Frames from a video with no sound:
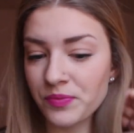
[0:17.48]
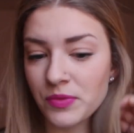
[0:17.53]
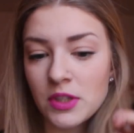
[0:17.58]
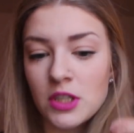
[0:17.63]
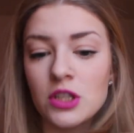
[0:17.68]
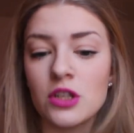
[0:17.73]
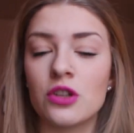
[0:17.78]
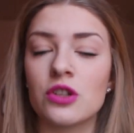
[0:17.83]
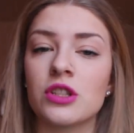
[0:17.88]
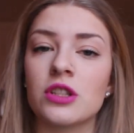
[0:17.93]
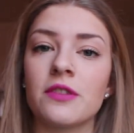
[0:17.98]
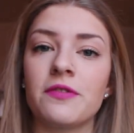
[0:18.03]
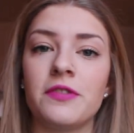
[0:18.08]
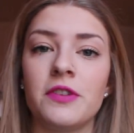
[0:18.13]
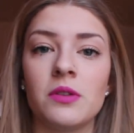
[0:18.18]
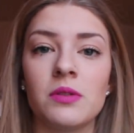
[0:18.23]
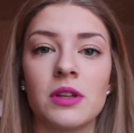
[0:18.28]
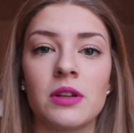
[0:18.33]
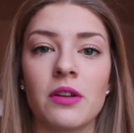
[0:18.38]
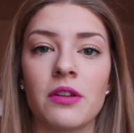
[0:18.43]
These are just a
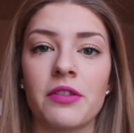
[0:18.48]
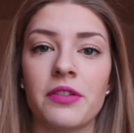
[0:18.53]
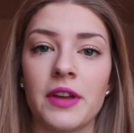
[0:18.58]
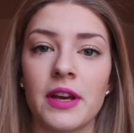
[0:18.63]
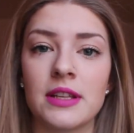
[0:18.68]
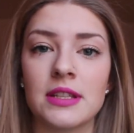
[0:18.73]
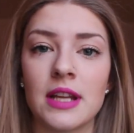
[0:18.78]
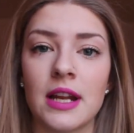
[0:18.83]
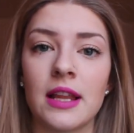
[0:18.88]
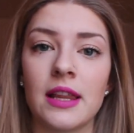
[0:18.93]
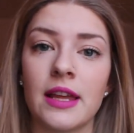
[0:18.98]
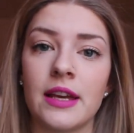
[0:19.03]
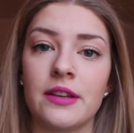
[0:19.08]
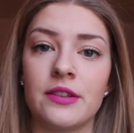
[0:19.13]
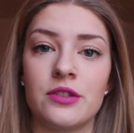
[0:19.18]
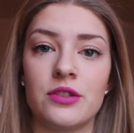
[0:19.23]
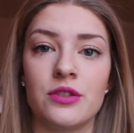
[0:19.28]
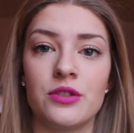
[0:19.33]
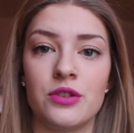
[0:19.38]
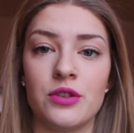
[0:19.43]
few little things that I
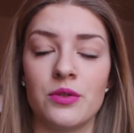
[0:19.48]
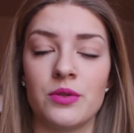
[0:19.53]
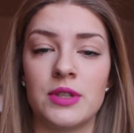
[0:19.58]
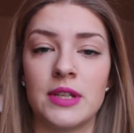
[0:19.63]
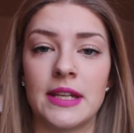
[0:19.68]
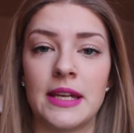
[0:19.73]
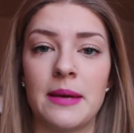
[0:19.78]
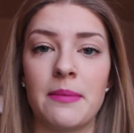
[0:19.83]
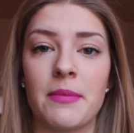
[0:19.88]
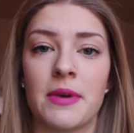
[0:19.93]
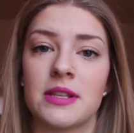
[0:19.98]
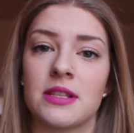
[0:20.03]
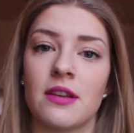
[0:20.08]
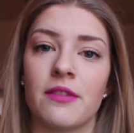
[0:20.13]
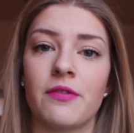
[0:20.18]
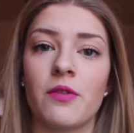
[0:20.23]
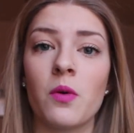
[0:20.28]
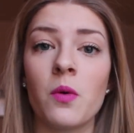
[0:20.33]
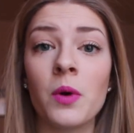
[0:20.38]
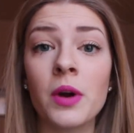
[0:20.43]
like to do to keep
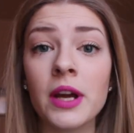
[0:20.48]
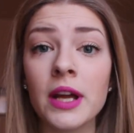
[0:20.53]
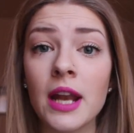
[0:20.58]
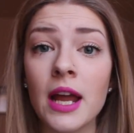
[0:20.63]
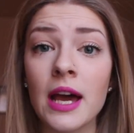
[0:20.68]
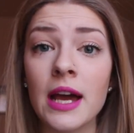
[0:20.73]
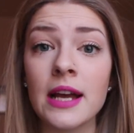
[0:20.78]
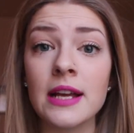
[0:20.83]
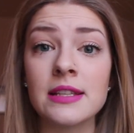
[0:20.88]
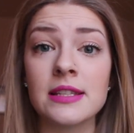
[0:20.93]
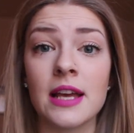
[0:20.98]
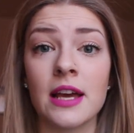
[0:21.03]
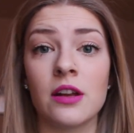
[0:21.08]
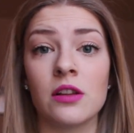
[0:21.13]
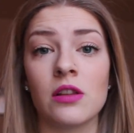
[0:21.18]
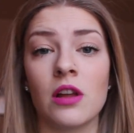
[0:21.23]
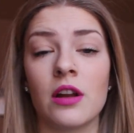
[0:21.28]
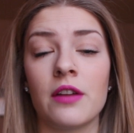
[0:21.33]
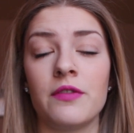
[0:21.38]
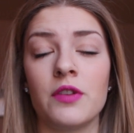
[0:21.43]
myself organized, and
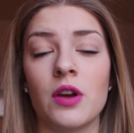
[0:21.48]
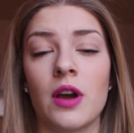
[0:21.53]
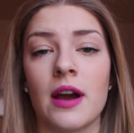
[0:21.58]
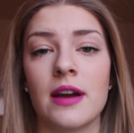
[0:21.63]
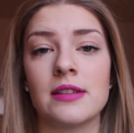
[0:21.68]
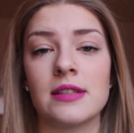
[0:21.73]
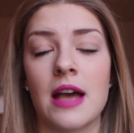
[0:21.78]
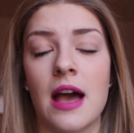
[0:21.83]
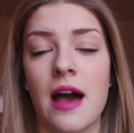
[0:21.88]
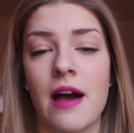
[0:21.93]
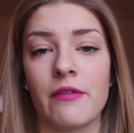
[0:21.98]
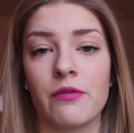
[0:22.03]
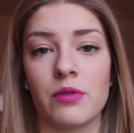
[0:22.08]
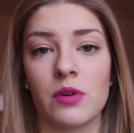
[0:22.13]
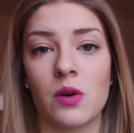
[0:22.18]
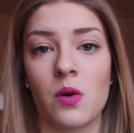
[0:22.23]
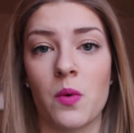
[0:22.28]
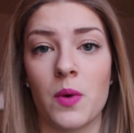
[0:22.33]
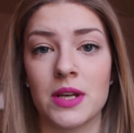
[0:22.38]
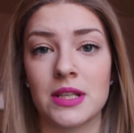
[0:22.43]
a lot of you guys have
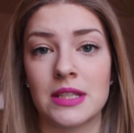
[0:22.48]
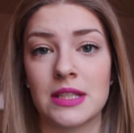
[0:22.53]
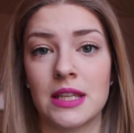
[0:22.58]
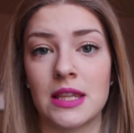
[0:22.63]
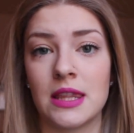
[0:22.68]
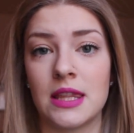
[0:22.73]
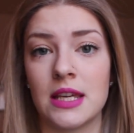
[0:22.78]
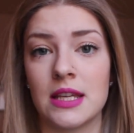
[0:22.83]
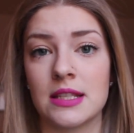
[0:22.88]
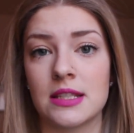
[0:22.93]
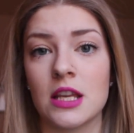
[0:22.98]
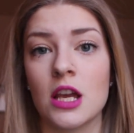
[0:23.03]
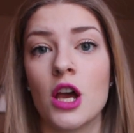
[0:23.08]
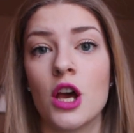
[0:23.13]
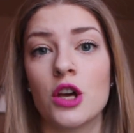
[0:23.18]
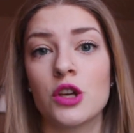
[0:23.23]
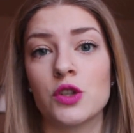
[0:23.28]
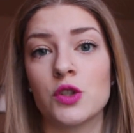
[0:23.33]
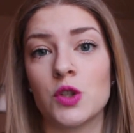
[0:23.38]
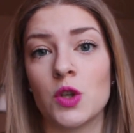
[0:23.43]
requested this,
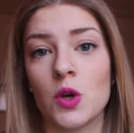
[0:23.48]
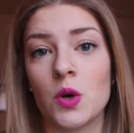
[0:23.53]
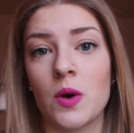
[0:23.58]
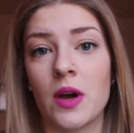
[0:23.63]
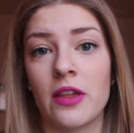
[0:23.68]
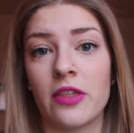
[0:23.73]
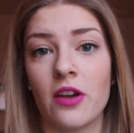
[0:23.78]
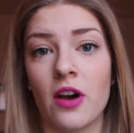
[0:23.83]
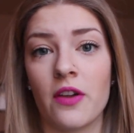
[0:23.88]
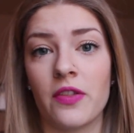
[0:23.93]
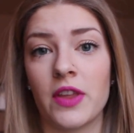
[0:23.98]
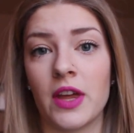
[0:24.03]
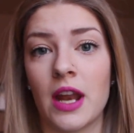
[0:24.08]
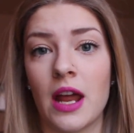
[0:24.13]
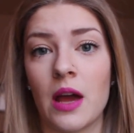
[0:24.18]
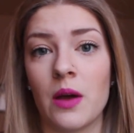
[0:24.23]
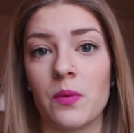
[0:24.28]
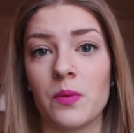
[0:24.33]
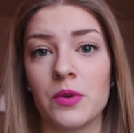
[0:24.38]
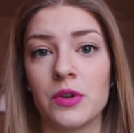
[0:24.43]
so I thought that
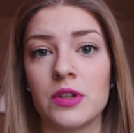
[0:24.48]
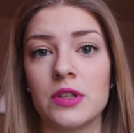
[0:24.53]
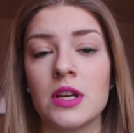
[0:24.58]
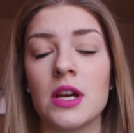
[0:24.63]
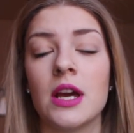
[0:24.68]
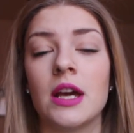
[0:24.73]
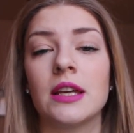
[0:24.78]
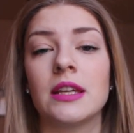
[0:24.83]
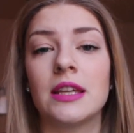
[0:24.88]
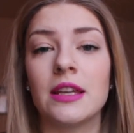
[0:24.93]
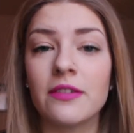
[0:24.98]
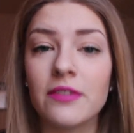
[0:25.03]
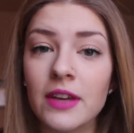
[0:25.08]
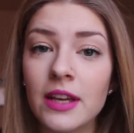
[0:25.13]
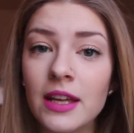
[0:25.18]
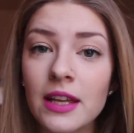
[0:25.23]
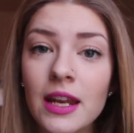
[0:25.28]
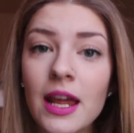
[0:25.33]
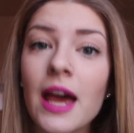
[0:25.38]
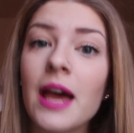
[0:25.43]
I would give
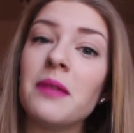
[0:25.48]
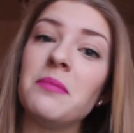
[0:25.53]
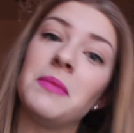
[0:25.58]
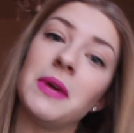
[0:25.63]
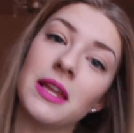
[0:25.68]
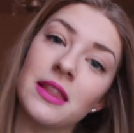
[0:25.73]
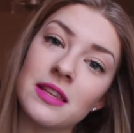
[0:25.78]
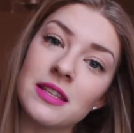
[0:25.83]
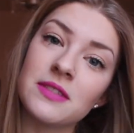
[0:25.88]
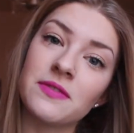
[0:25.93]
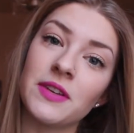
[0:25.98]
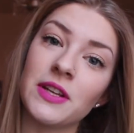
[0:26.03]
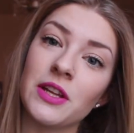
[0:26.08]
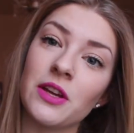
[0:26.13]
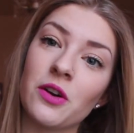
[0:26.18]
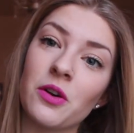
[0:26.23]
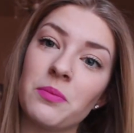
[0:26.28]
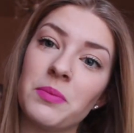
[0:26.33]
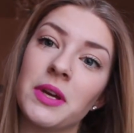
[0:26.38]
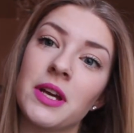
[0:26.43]
in and make this
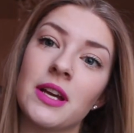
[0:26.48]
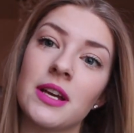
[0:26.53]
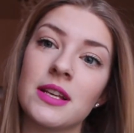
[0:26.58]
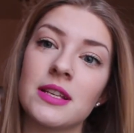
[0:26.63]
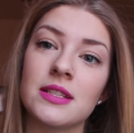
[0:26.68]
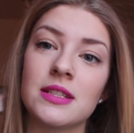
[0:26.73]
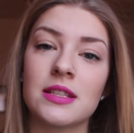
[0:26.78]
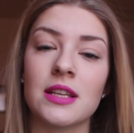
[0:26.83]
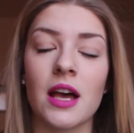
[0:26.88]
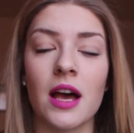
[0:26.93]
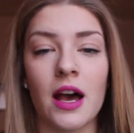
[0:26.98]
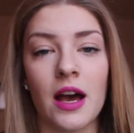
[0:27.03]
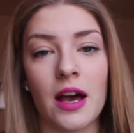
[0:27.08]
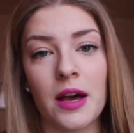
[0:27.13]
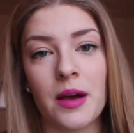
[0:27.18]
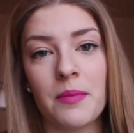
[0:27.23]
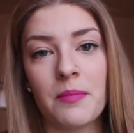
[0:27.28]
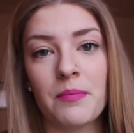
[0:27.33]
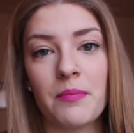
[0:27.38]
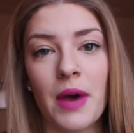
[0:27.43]
video because,
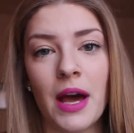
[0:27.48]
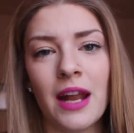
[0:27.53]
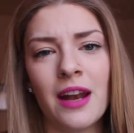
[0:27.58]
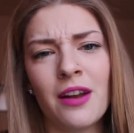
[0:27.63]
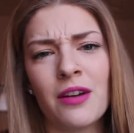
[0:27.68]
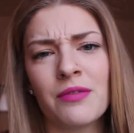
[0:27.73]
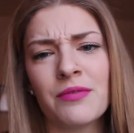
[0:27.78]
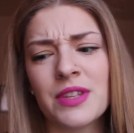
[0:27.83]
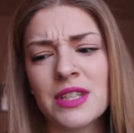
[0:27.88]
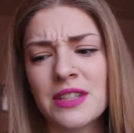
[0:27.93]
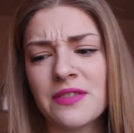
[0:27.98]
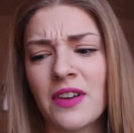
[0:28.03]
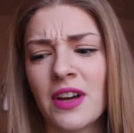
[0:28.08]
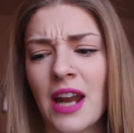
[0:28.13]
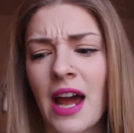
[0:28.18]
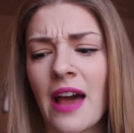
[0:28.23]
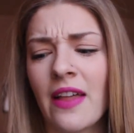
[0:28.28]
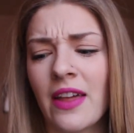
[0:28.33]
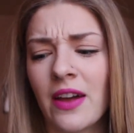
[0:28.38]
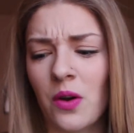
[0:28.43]
I don't know, this is fun.
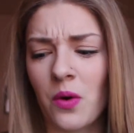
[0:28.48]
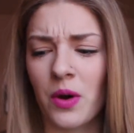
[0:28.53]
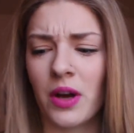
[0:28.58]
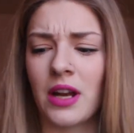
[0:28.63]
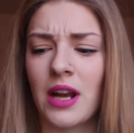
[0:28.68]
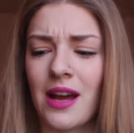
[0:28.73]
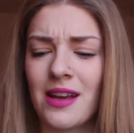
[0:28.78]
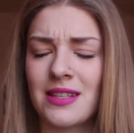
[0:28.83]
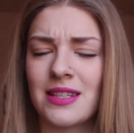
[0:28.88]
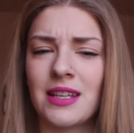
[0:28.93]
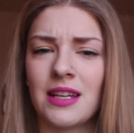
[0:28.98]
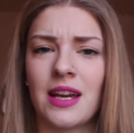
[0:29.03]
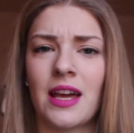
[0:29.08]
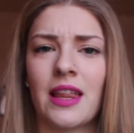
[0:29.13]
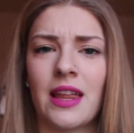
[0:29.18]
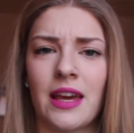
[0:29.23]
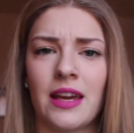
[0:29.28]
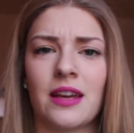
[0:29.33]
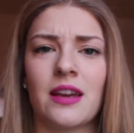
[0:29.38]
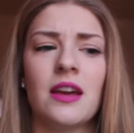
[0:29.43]
I like organizing, I
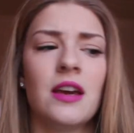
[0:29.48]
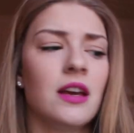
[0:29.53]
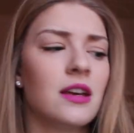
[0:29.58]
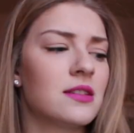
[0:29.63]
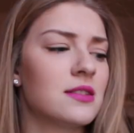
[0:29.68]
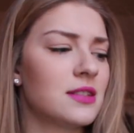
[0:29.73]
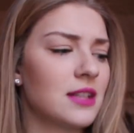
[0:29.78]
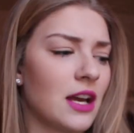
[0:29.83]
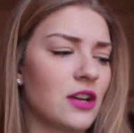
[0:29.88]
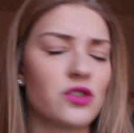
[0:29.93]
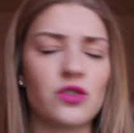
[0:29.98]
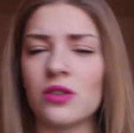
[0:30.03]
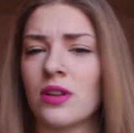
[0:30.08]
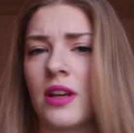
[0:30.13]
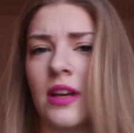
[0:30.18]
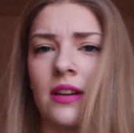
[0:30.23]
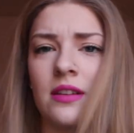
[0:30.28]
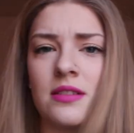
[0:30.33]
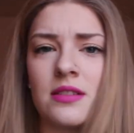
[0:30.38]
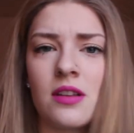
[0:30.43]
like
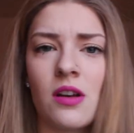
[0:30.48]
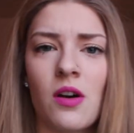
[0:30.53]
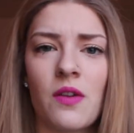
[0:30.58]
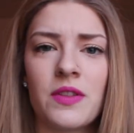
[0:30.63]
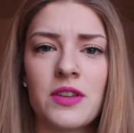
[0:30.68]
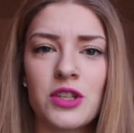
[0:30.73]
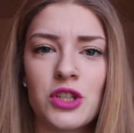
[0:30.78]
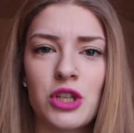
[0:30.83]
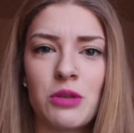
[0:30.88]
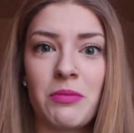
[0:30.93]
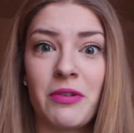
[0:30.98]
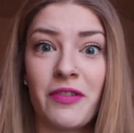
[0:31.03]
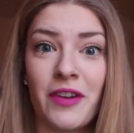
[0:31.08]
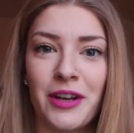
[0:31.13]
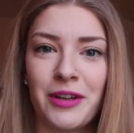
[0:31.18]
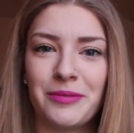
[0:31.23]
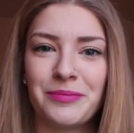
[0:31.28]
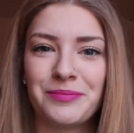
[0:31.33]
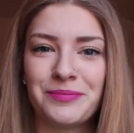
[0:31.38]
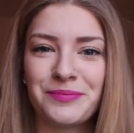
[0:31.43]
scheduling, so this should be
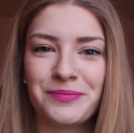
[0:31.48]
fun.